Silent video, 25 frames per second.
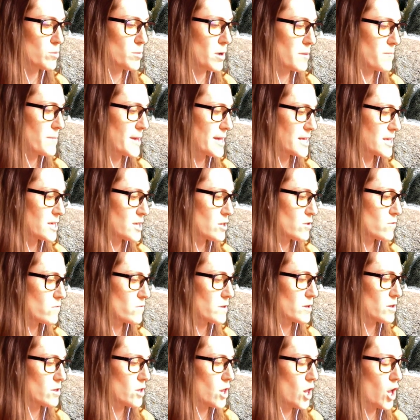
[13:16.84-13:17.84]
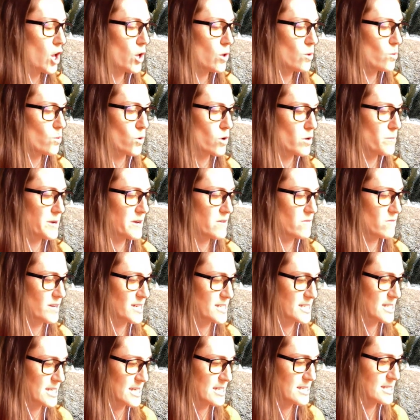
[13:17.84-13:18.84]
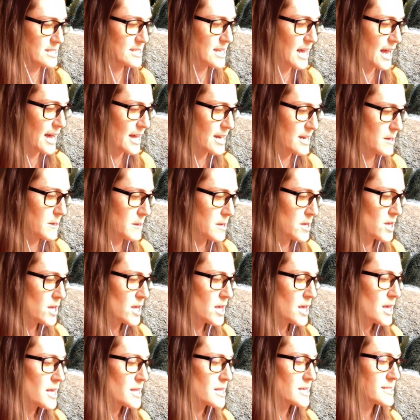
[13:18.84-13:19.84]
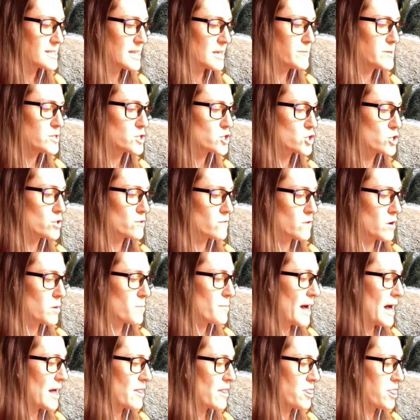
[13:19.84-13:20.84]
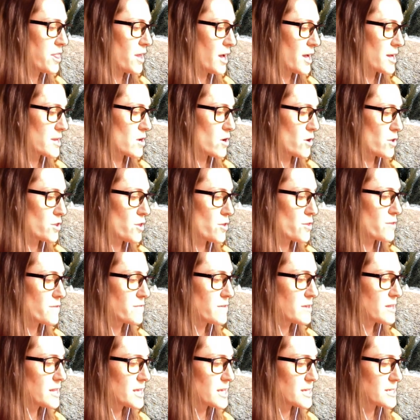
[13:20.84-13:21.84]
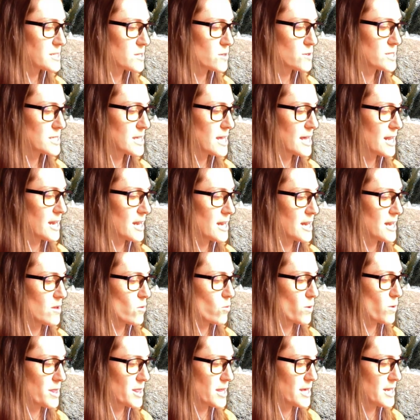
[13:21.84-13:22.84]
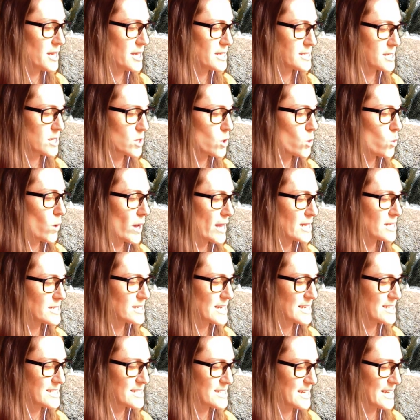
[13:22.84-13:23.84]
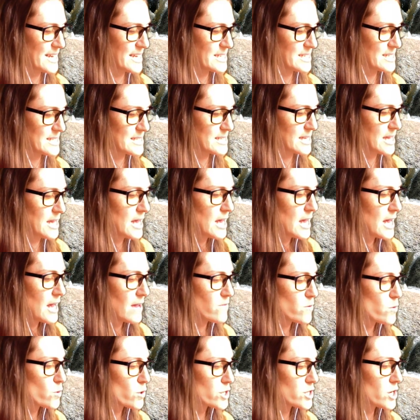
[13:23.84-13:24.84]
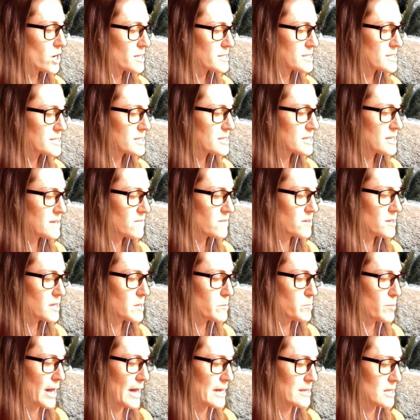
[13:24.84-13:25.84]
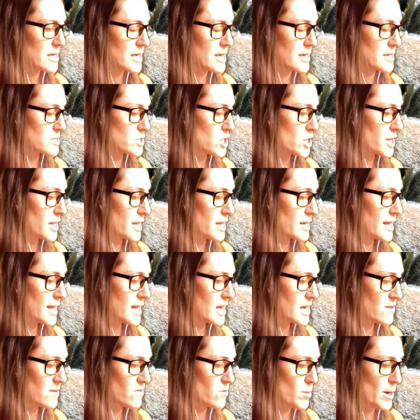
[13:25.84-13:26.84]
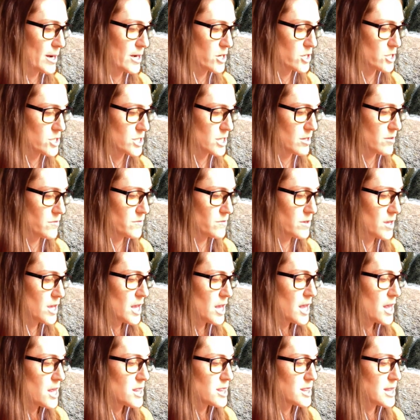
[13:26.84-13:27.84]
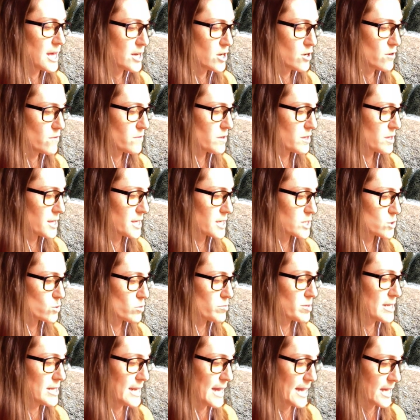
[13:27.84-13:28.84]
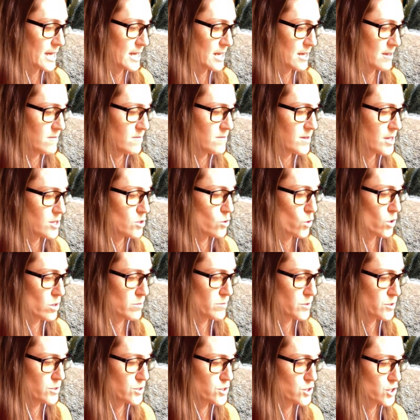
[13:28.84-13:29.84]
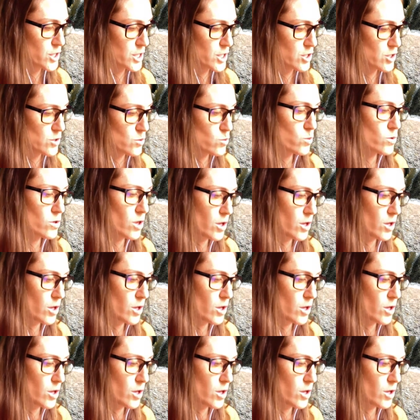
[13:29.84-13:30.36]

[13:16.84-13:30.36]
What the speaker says: by making you feel all warm and fuzzy inside. The same is true for a bad thought, although the feeling associated with it isn't quite as nice. If you are constantly feeling badly and talking negative about yourself, then your feelings will be negative and the hormones triggered will